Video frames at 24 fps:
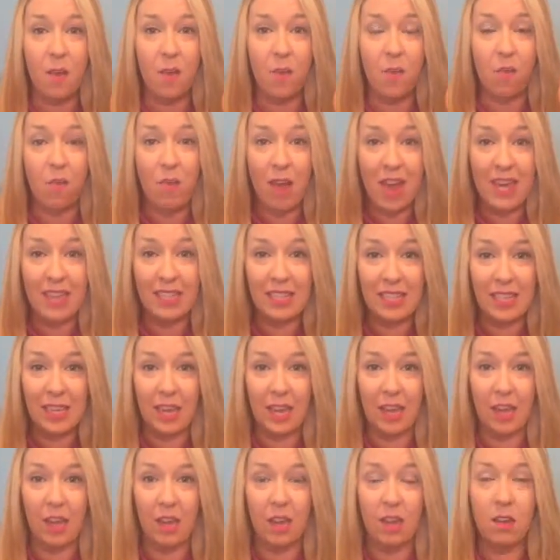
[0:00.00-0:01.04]

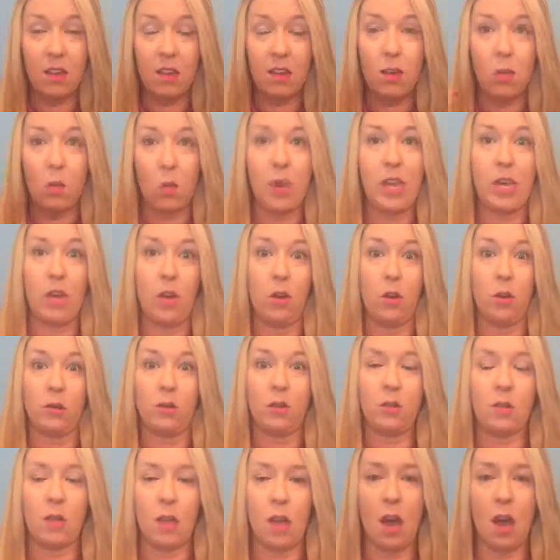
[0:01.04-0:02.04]
facing windows.